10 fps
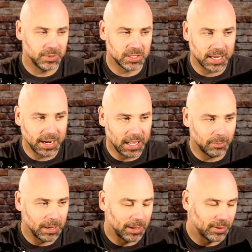State,
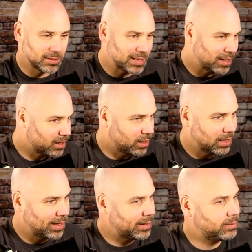Alabama, South
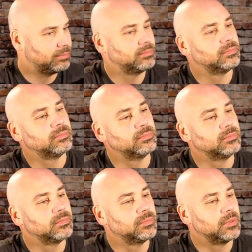Carolina.
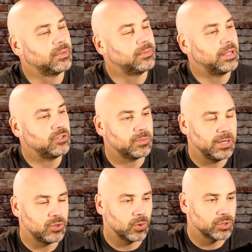They just beat
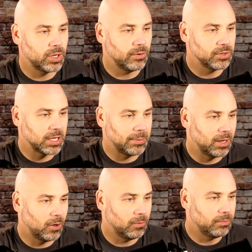Georgia in overtime at
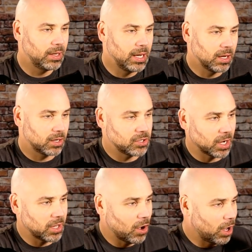home.
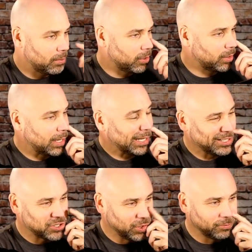Kentucky, Auburn,
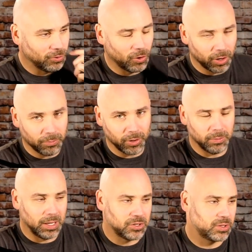LSU, Florida, pretty
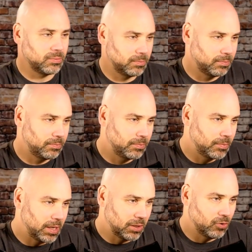much
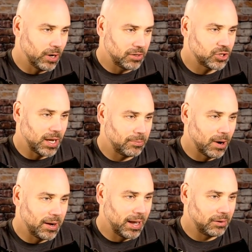in great shape
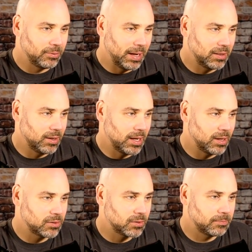right now to make the
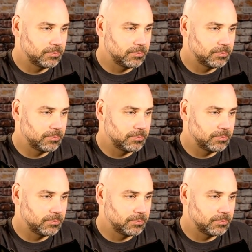dance.